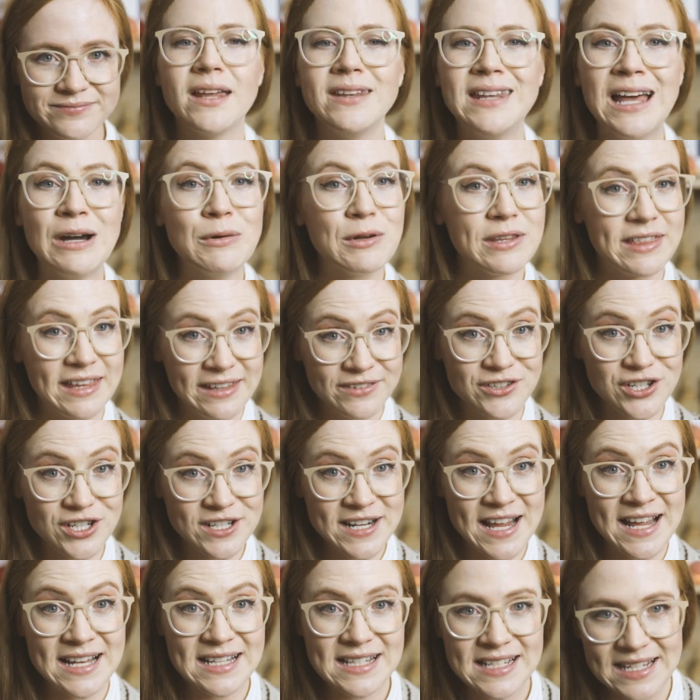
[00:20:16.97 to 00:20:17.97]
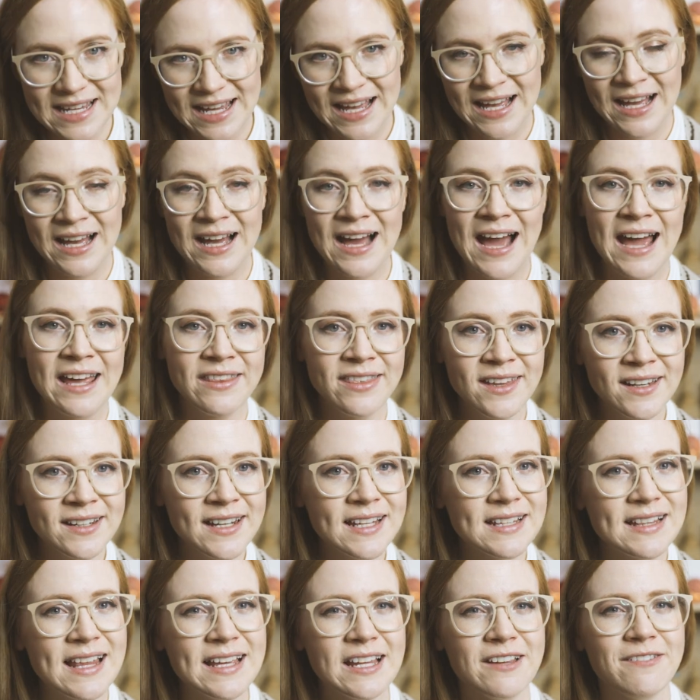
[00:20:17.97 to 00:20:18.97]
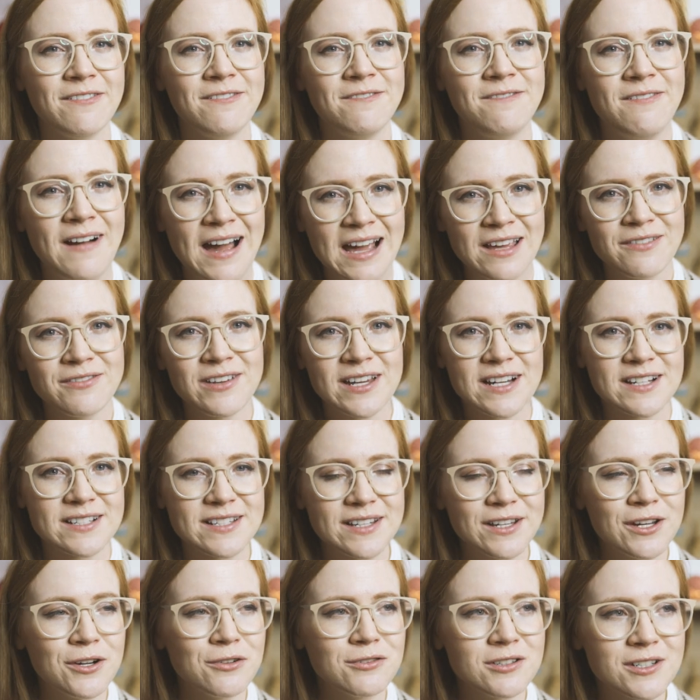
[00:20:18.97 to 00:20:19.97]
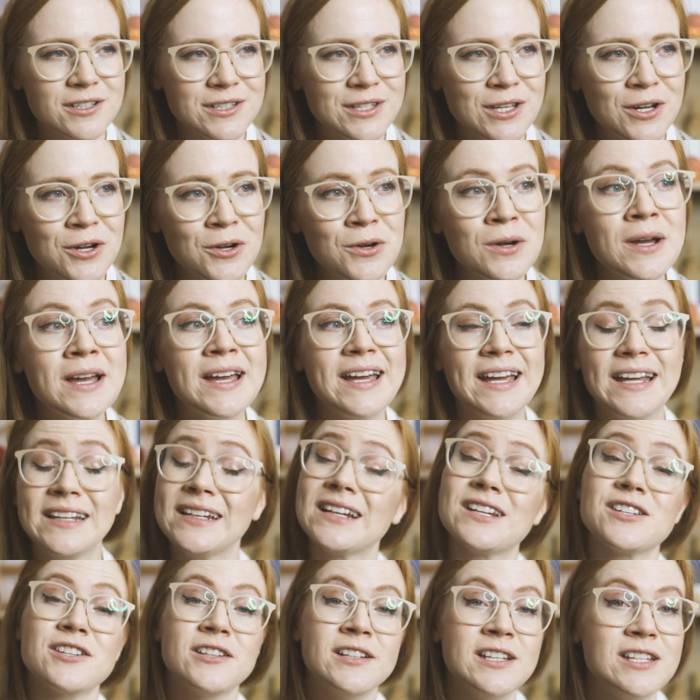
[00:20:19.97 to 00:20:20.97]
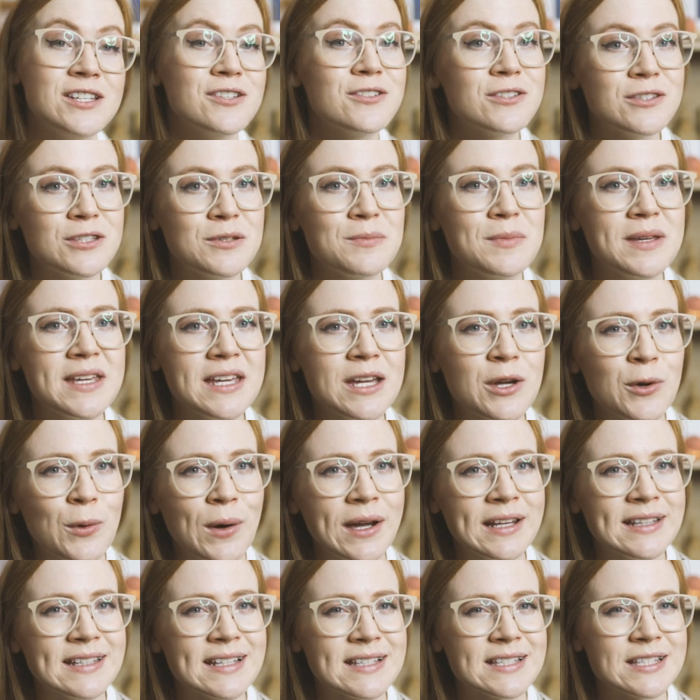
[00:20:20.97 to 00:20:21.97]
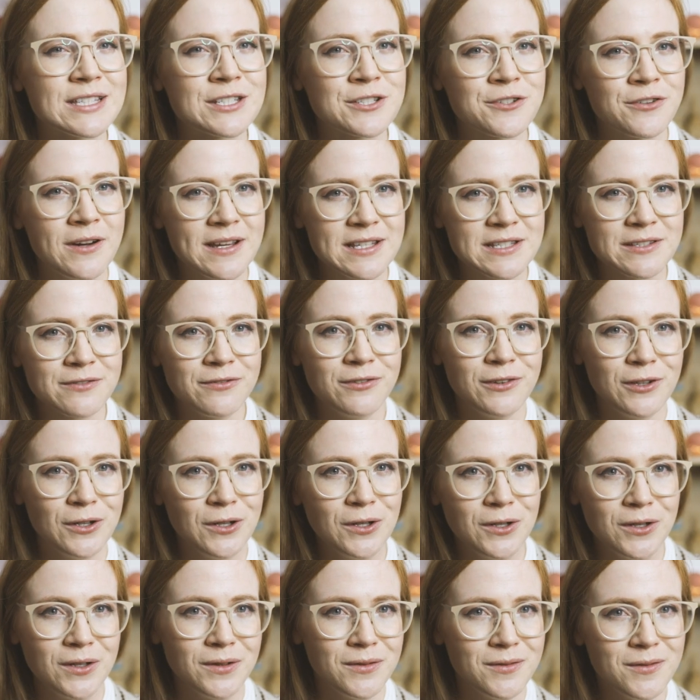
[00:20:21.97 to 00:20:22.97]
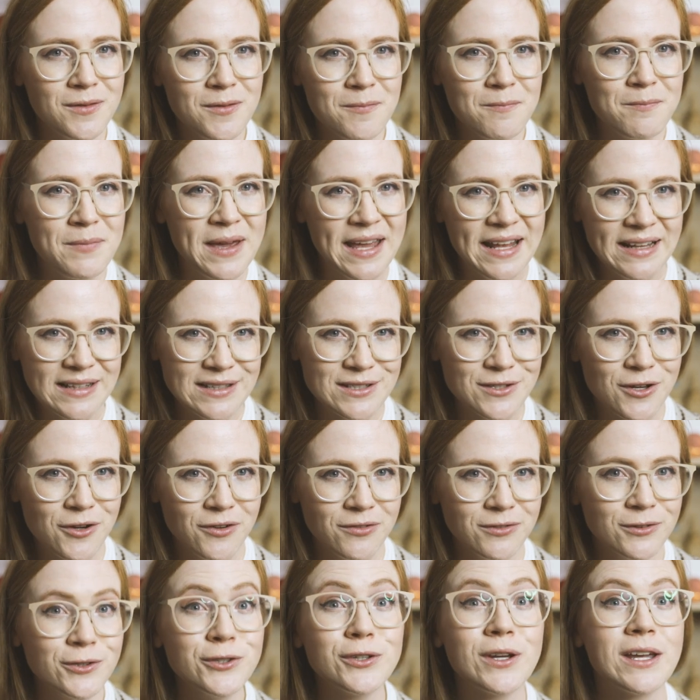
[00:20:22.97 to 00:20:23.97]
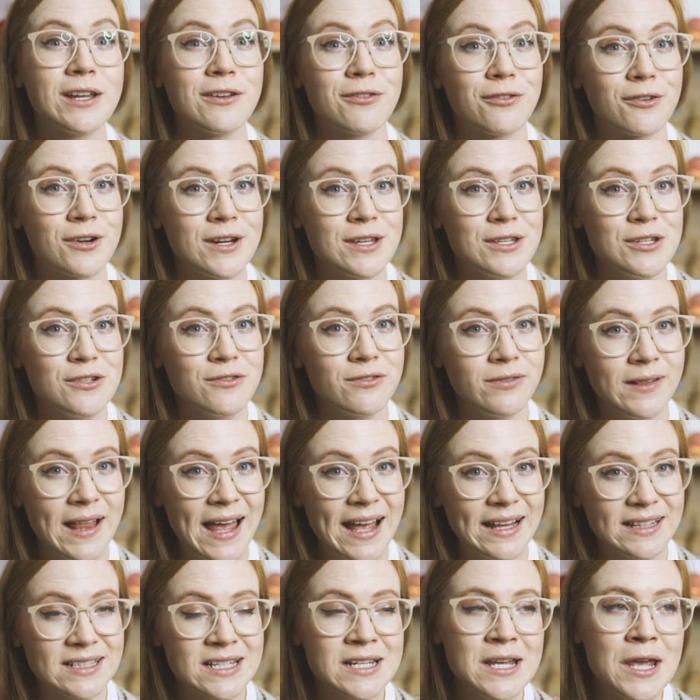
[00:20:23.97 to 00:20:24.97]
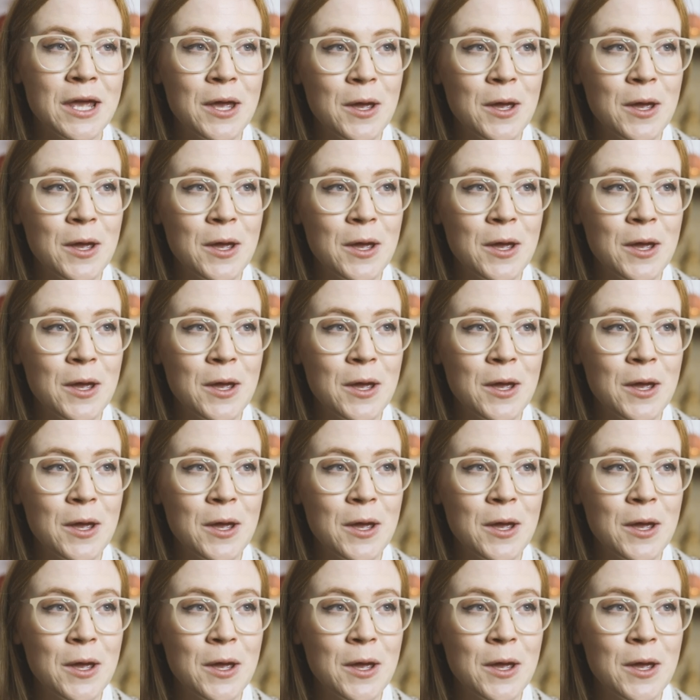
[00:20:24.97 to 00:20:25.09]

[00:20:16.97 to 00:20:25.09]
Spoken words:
Now with internet, I think that like 5 years ago or so, it actually used to be quite a stressful bit of looking for a new flat.